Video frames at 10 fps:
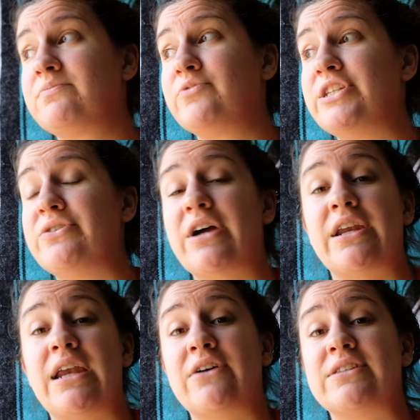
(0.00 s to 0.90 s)
when you
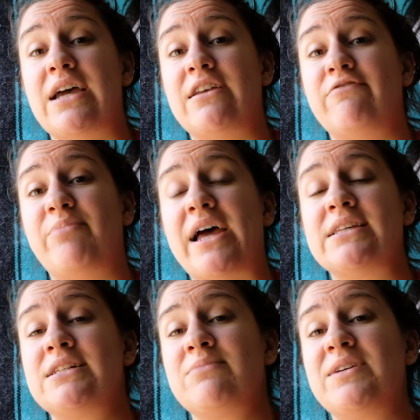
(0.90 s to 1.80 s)
got it outside of
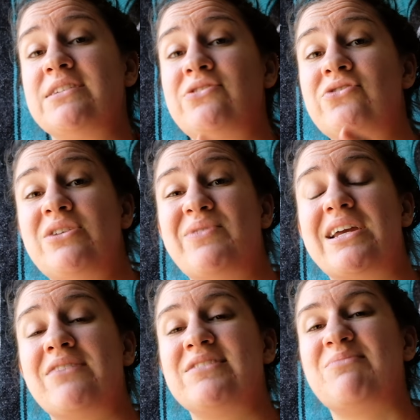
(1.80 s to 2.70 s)
plastic, because usually when
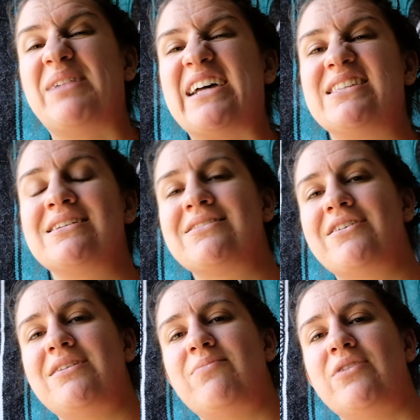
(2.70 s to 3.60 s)
it comes in plastic, it's
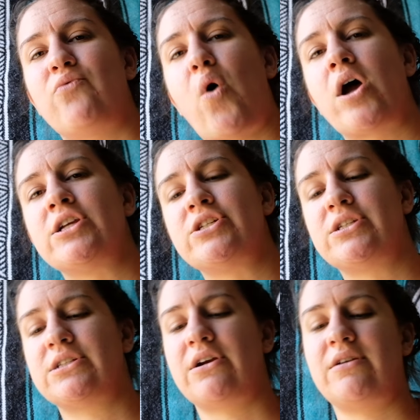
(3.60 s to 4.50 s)
already been
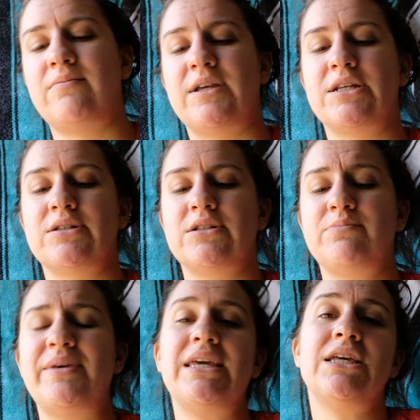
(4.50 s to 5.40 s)
washed and already been
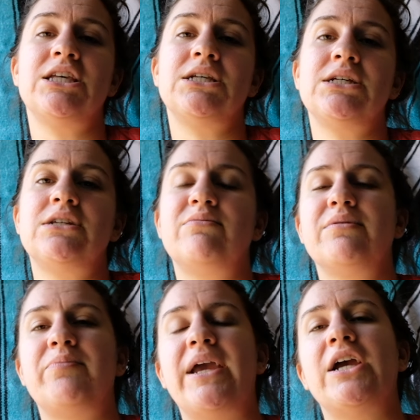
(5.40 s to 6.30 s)
peeled or
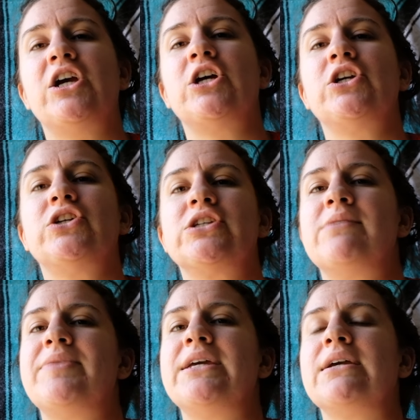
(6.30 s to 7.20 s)
prepared or
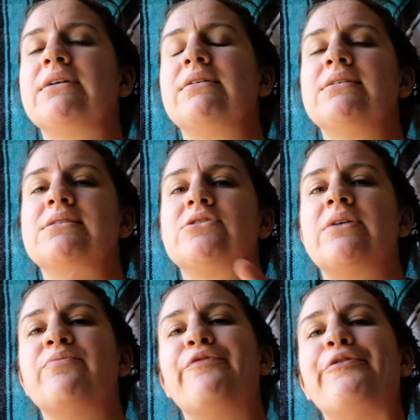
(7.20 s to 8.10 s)
something in
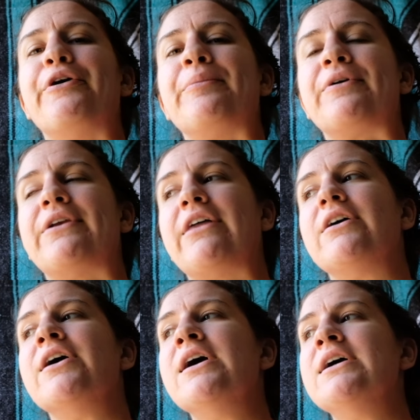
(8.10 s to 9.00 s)
some form or
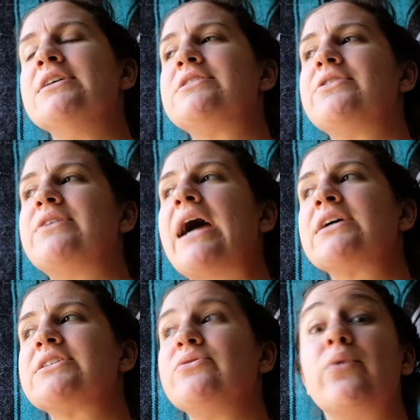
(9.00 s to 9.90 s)
another. So it
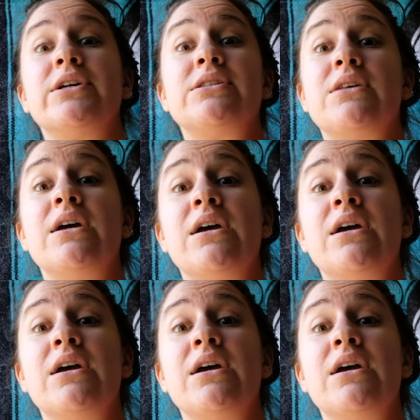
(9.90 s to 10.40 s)
actually was